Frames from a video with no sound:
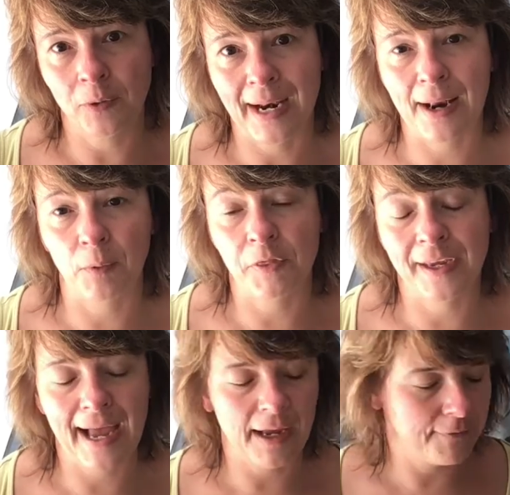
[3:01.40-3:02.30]
it. I don't think
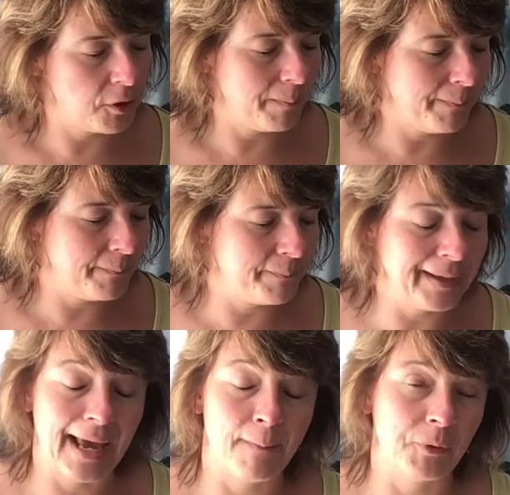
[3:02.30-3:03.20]
I could have been
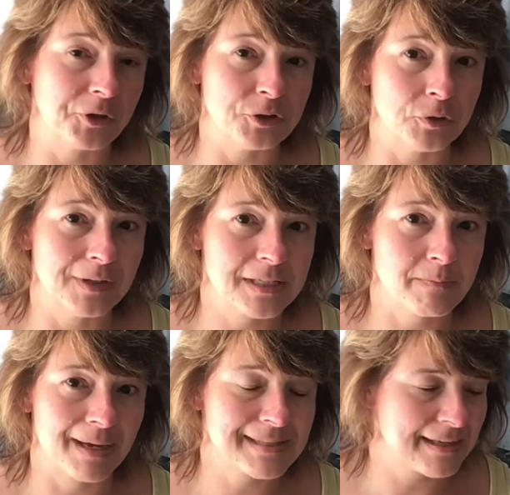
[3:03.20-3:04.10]
able to do this
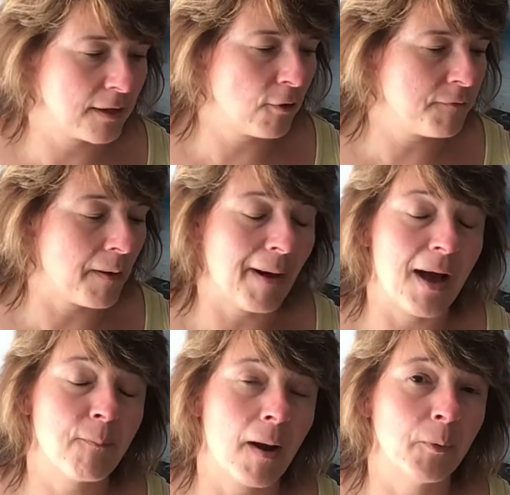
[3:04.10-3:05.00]
myself. I
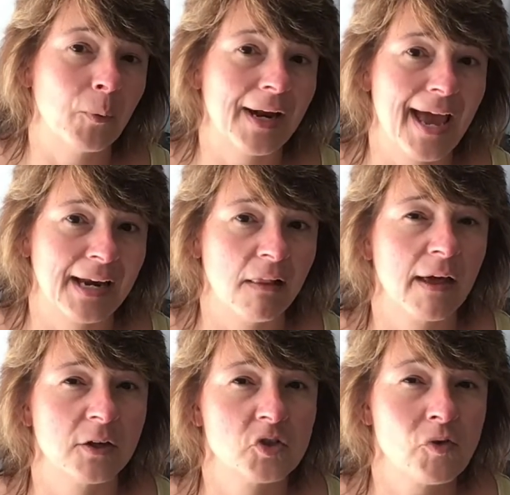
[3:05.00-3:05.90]
probably would have had a
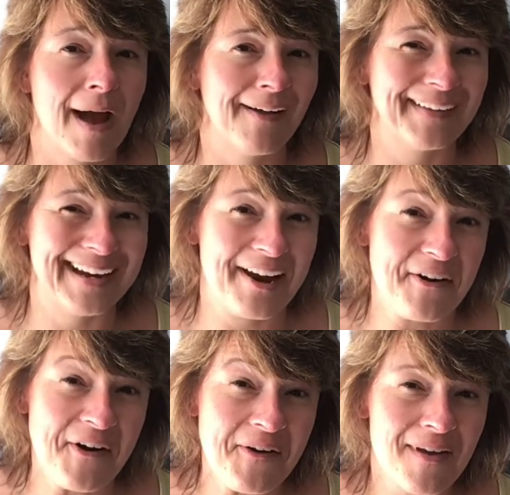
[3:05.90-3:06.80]
lot of trial and
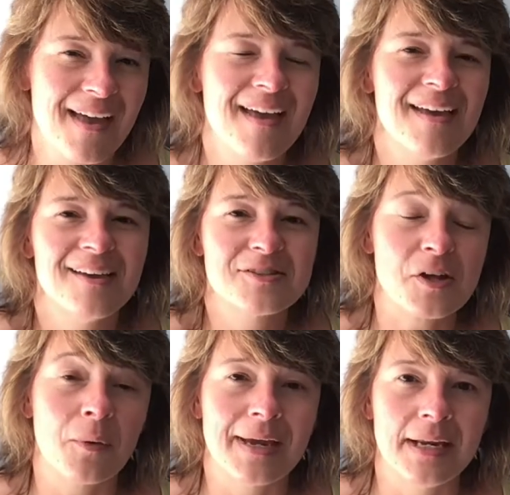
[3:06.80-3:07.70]
error.
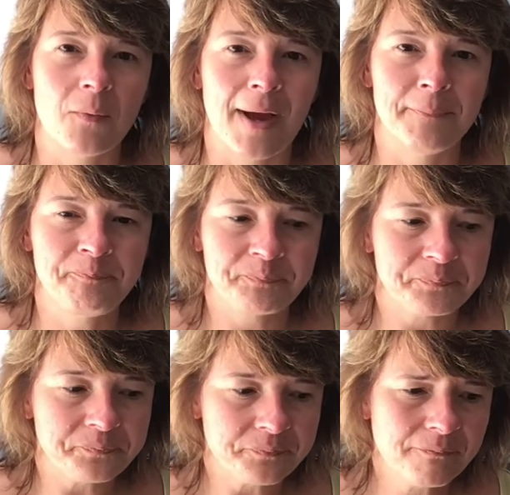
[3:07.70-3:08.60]
So anyway,
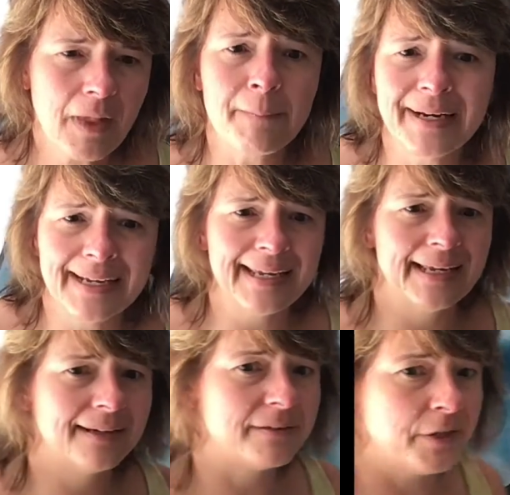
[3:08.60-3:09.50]
but
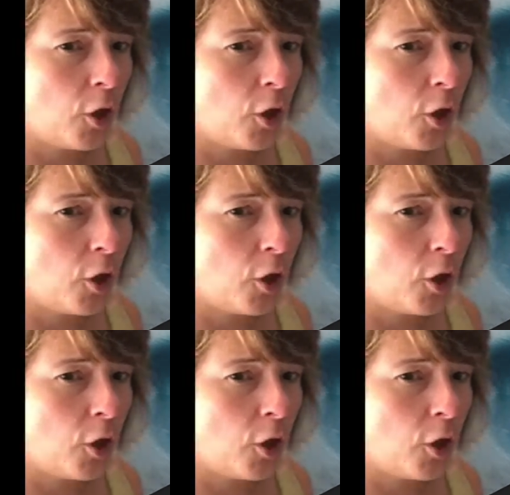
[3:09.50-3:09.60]
again, no